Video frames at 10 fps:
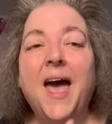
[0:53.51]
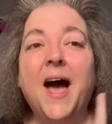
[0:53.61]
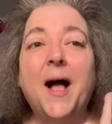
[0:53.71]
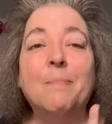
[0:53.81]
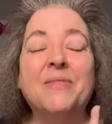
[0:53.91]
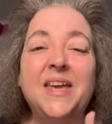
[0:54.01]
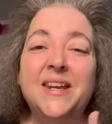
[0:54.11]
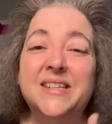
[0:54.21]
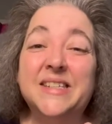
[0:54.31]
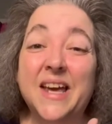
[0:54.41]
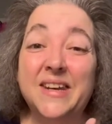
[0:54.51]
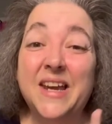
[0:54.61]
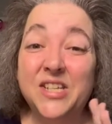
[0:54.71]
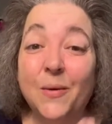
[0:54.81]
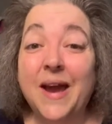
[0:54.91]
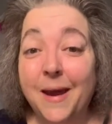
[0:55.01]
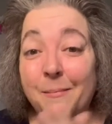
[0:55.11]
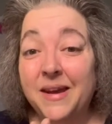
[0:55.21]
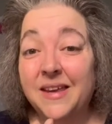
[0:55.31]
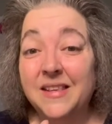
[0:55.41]
Um, it is Sunday, so I am
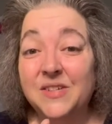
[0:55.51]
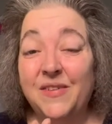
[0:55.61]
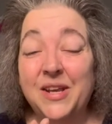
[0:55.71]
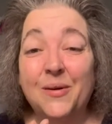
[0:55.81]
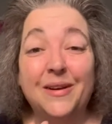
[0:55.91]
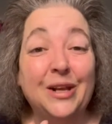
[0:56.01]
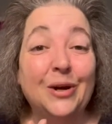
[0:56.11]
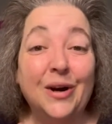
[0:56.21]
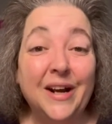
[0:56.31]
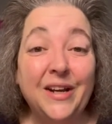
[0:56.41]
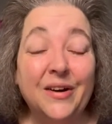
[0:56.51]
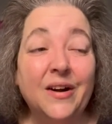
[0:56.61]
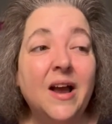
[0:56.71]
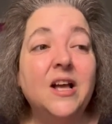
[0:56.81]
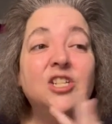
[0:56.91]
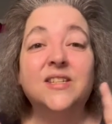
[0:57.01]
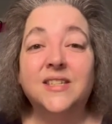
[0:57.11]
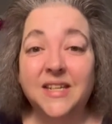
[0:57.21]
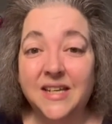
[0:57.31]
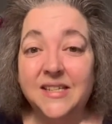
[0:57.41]
making this video a little earlier just
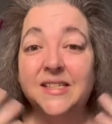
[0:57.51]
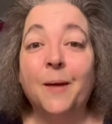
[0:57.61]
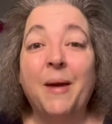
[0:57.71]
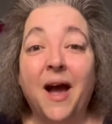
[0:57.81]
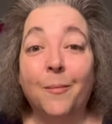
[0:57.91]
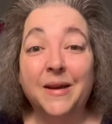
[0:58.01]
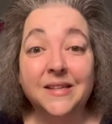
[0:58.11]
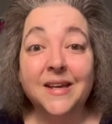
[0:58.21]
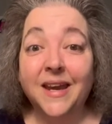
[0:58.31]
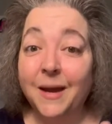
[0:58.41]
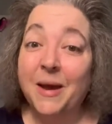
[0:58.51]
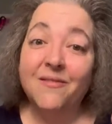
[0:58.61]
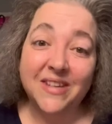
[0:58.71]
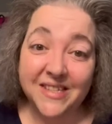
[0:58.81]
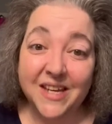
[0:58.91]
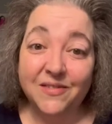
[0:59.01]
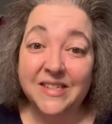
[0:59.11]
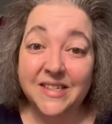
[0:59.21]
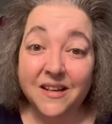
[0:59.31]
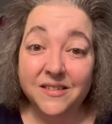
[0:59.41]
to get some out because I am having seven
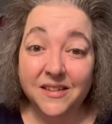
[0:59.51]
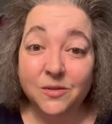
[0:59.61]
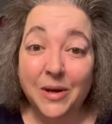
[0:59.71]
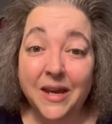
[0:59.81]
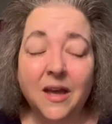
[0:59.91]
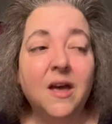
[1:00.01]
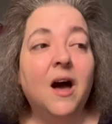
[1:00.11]
sales this week.